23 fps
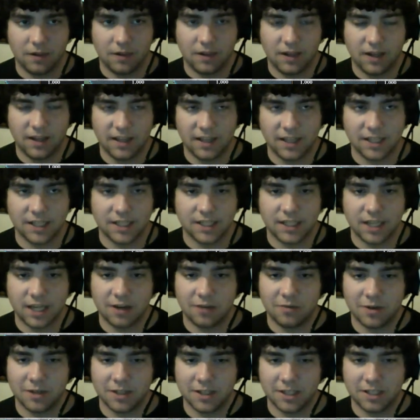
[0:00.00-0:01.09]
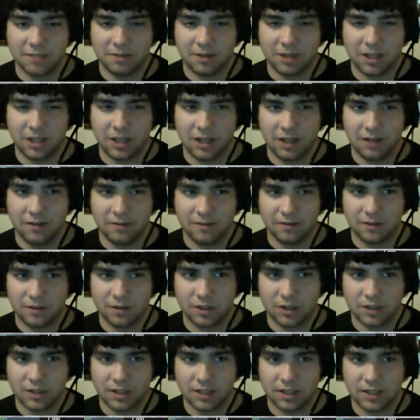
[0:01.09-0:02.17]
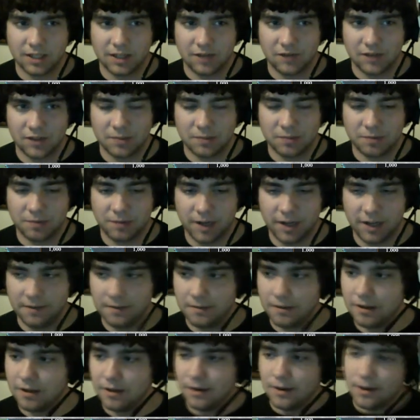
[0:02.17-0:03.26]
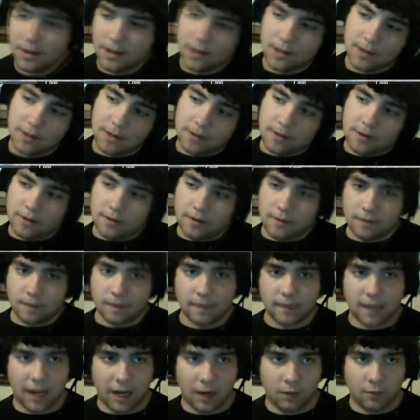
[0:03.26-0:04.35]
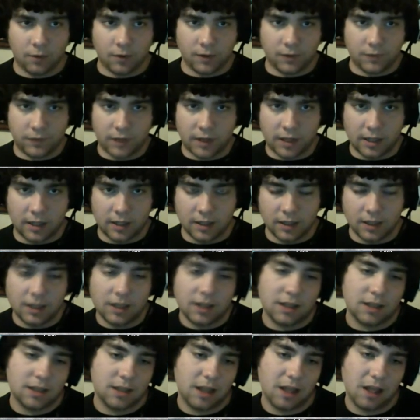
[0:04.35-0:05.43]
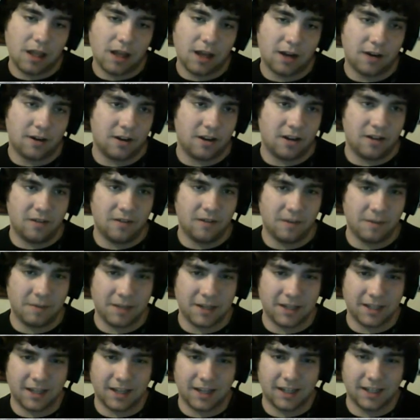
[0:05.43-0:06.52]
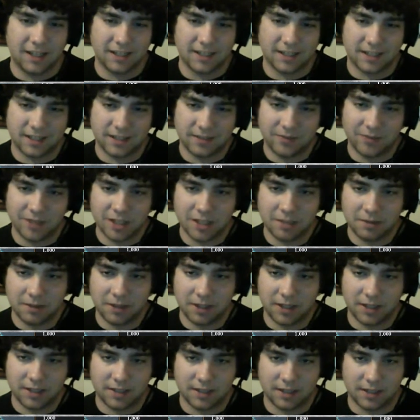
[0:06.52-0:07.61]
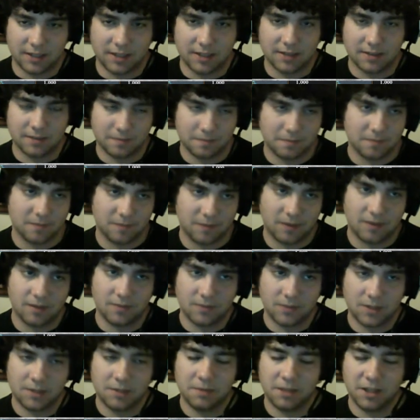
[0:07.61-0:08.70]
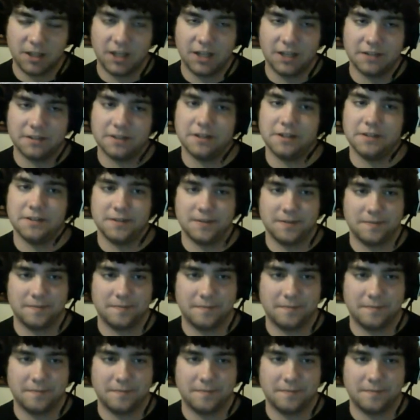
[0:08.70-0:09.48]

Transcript: I'd like to stay at one stability, just because it gives us more money. And if we fall, I don't know. I mean, I guess one stability is nice. Stability is nice.